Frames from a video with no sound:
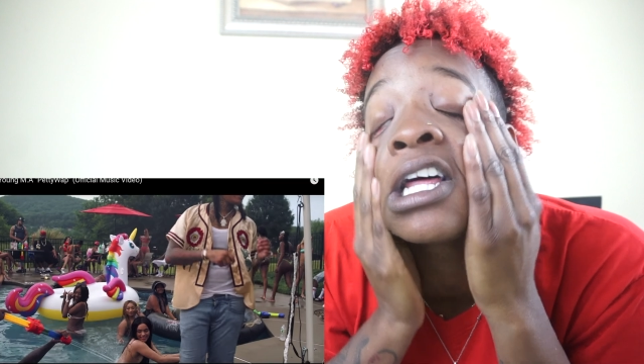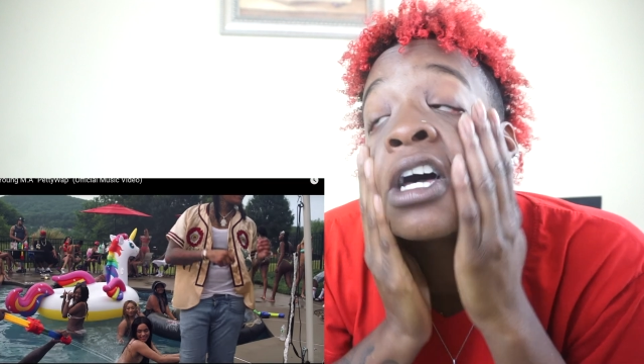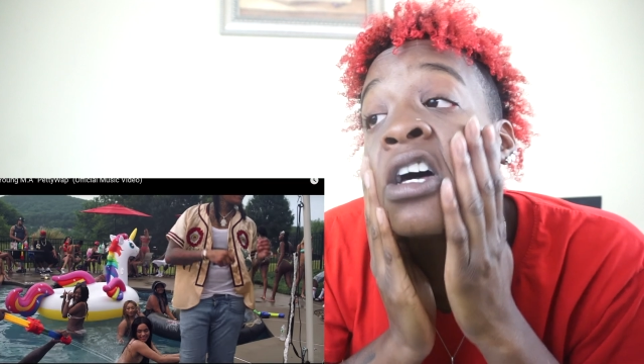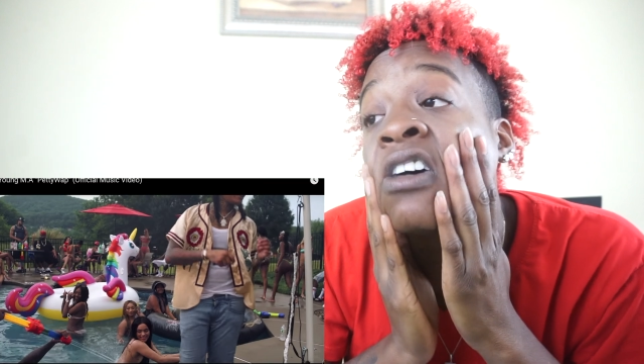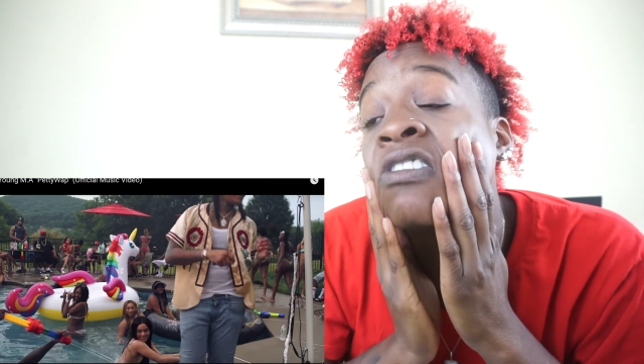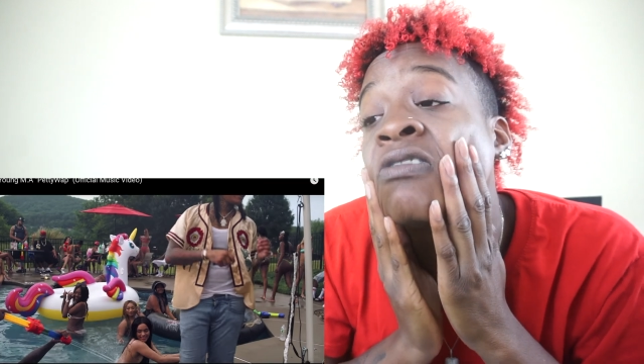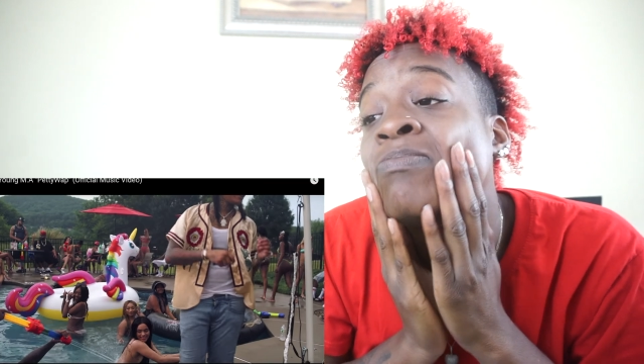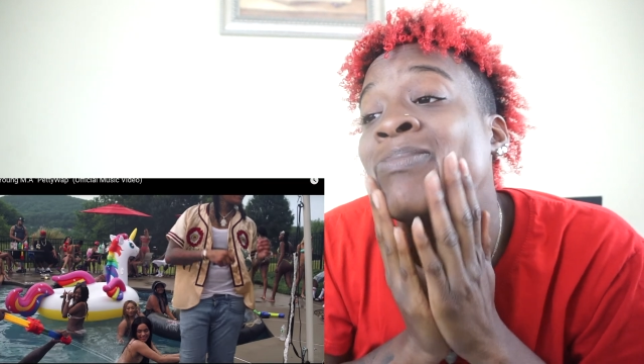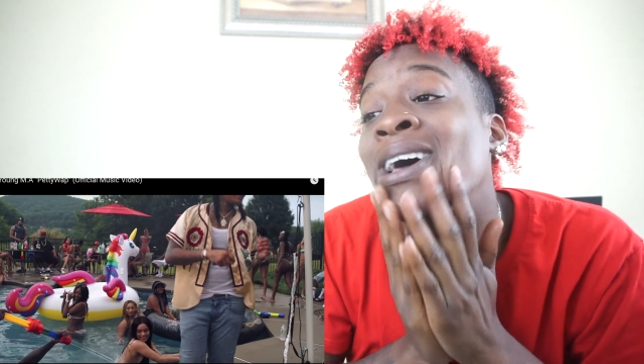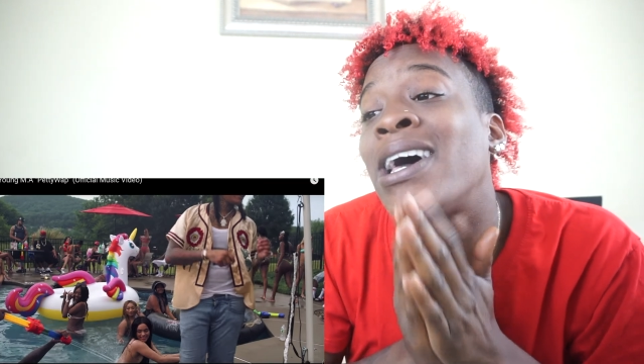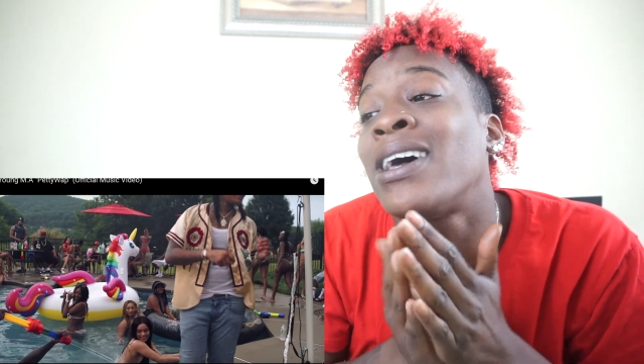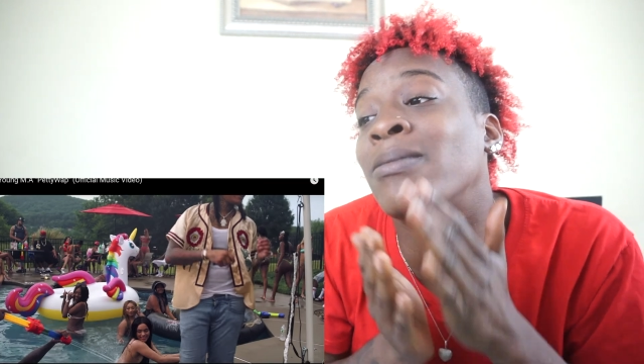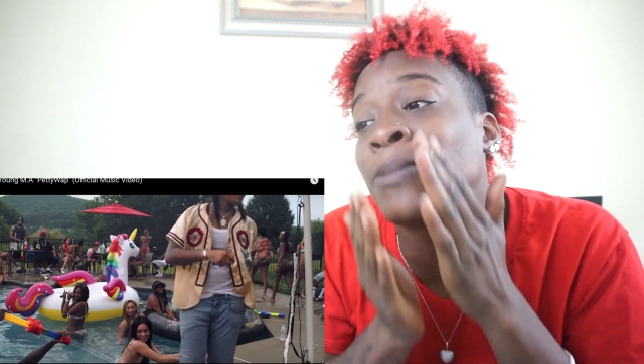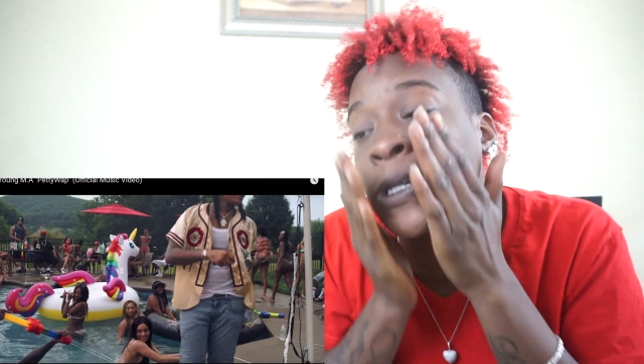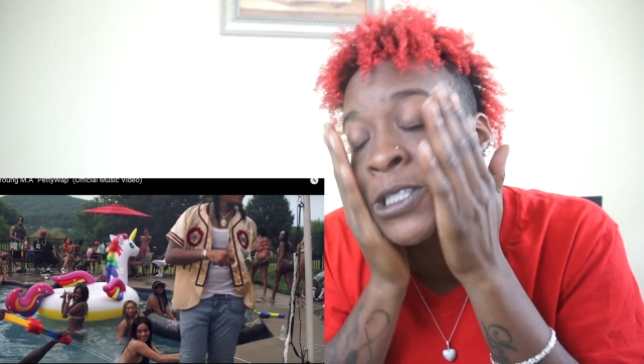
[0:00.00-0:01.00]
love
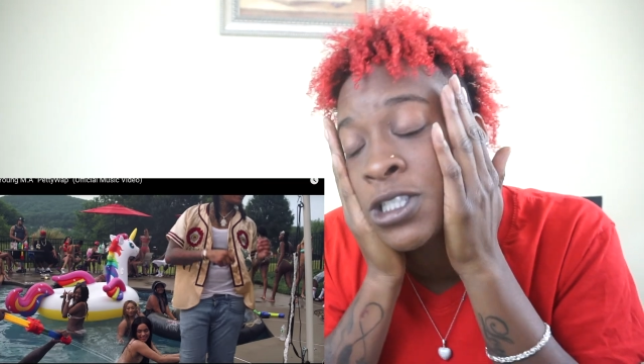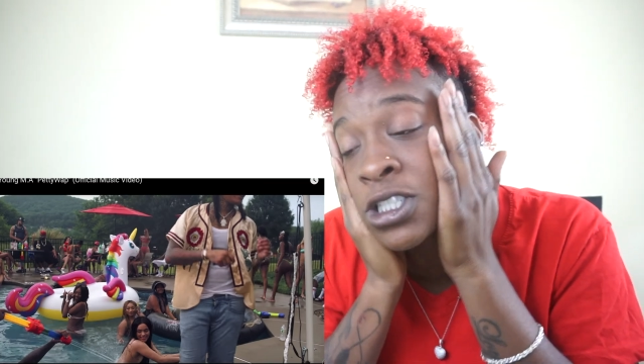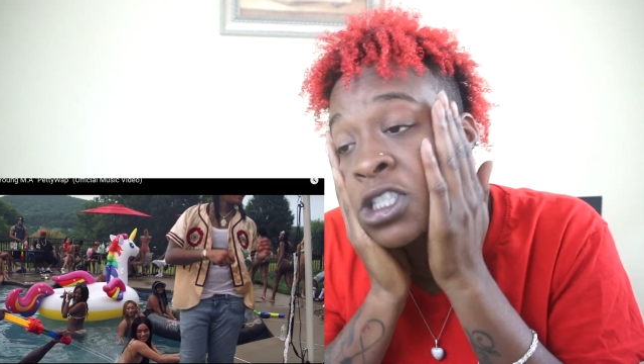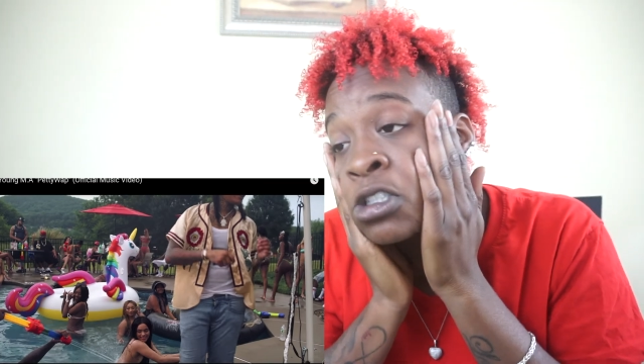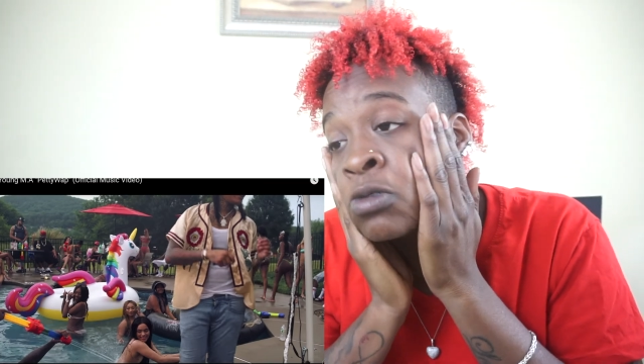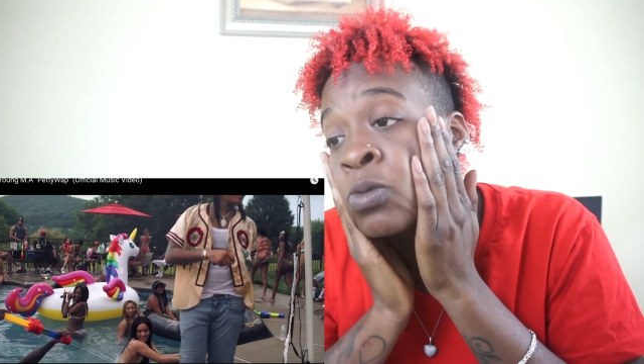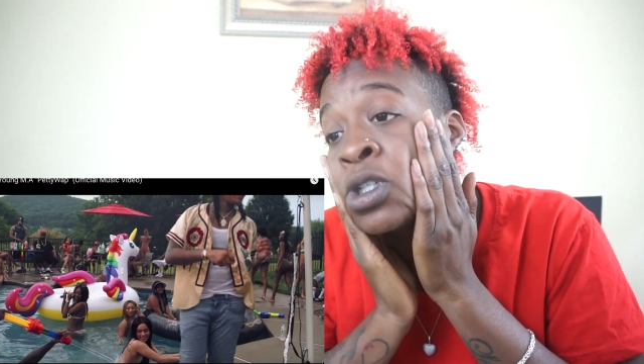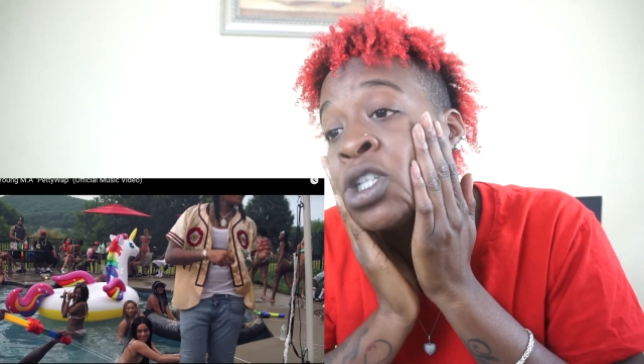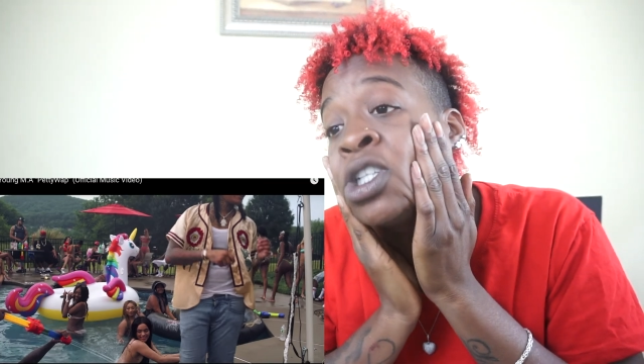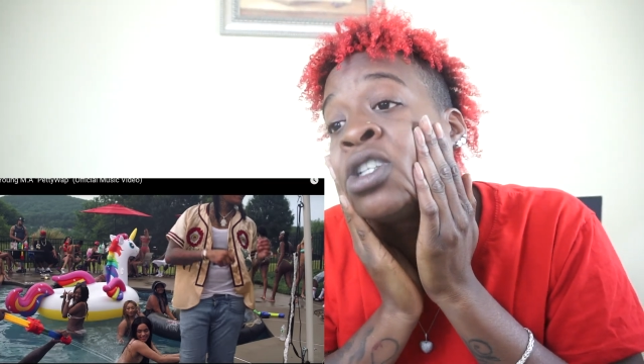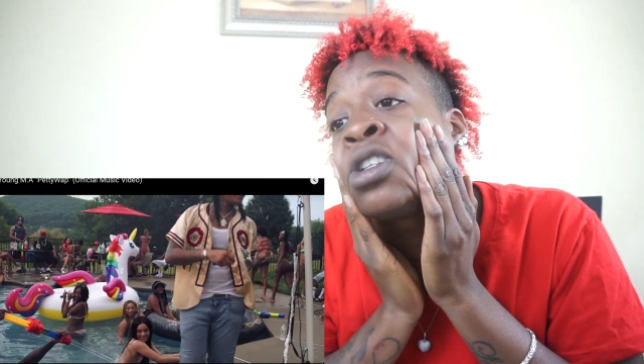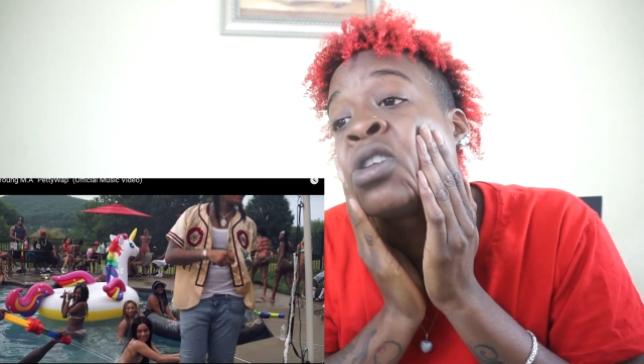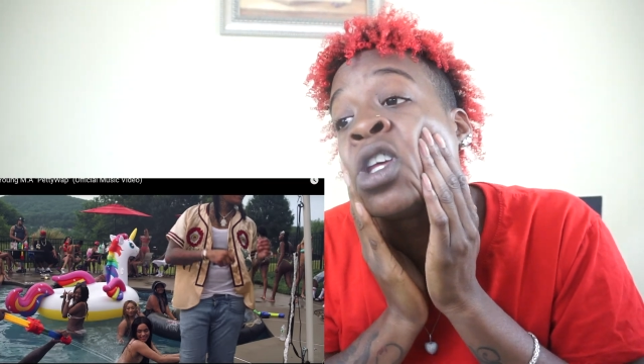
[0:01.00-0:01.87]
bad bitches with